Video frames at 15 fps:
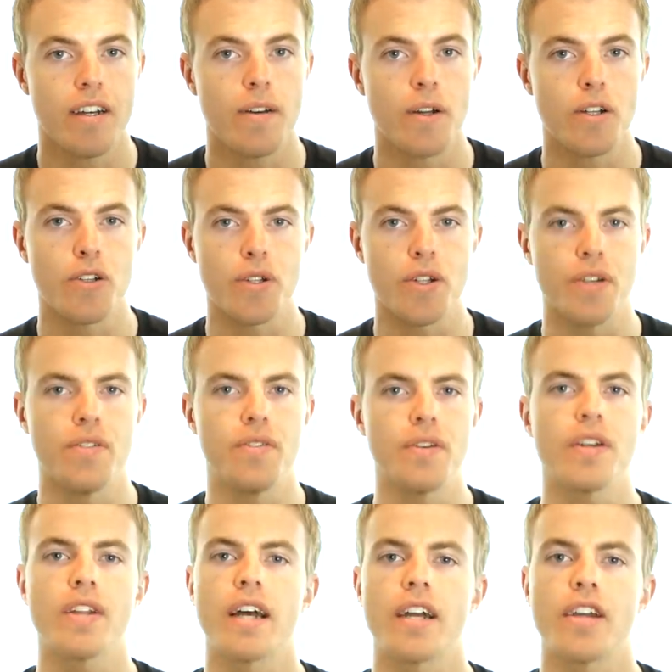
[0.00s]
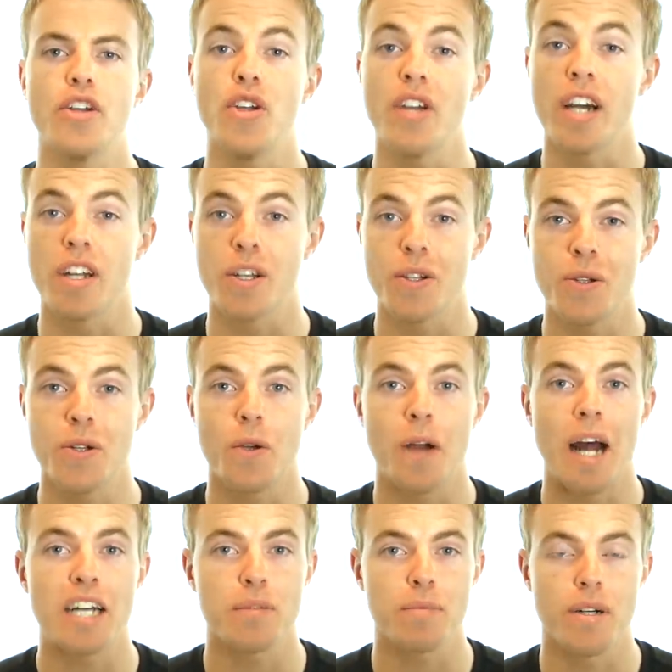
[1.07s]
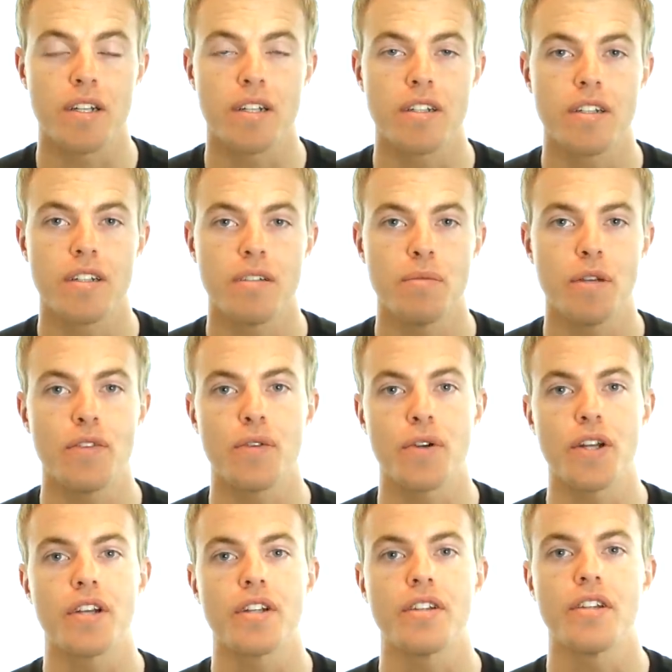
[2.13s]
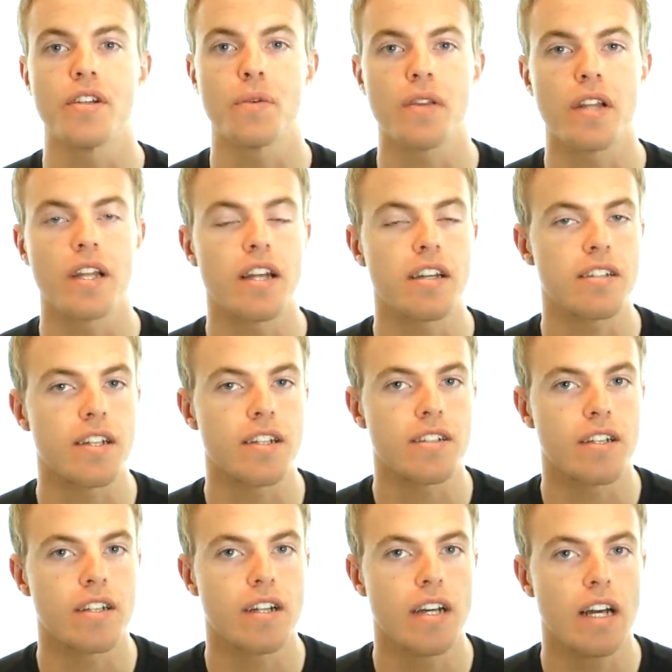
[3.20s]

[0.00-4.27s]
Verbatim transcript: until you feel like you got a good grasp on it before you continue with the next lesson.